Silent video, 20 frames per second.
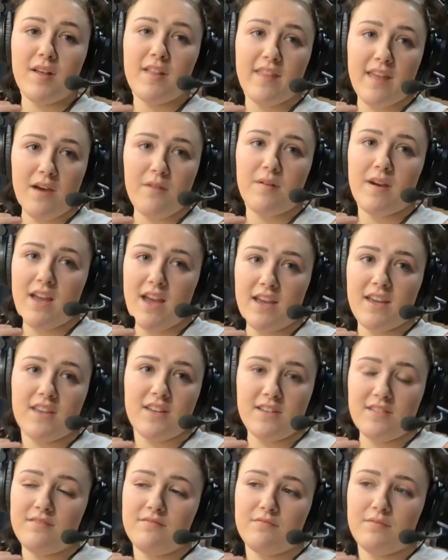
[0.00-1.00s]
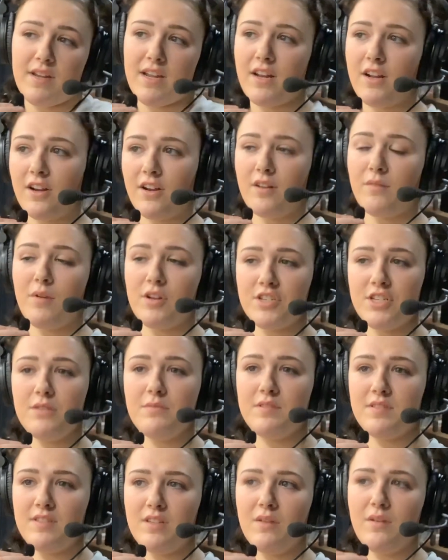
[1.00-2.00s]
That way, I could read her and what she
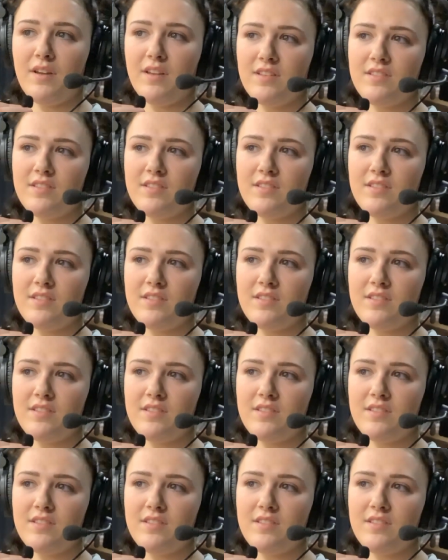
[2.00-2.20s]
was doing.